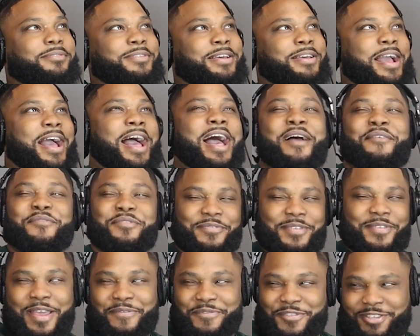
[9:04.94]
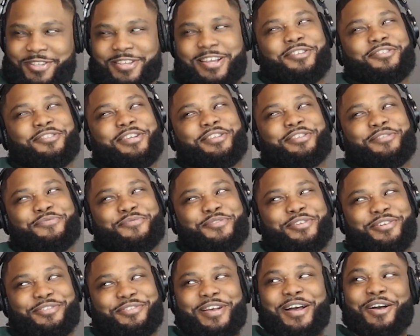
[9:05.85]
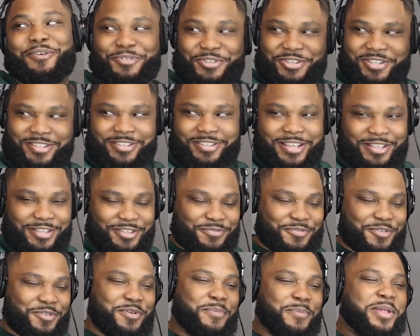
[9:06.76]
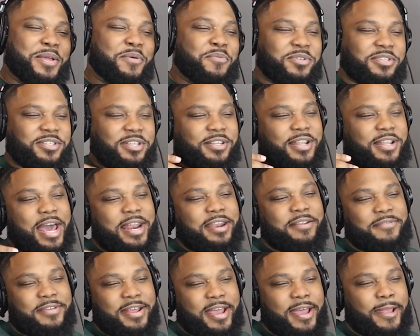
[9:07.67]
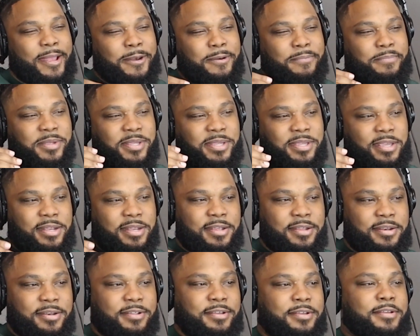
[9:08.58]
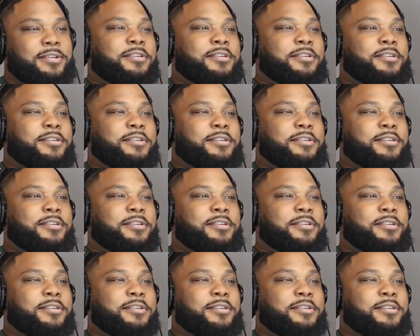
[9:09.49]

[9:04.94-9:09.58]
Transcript: like i haven't even had this conversation with her so i hope she didn't take this wrong way but it was a lot of that in the beginning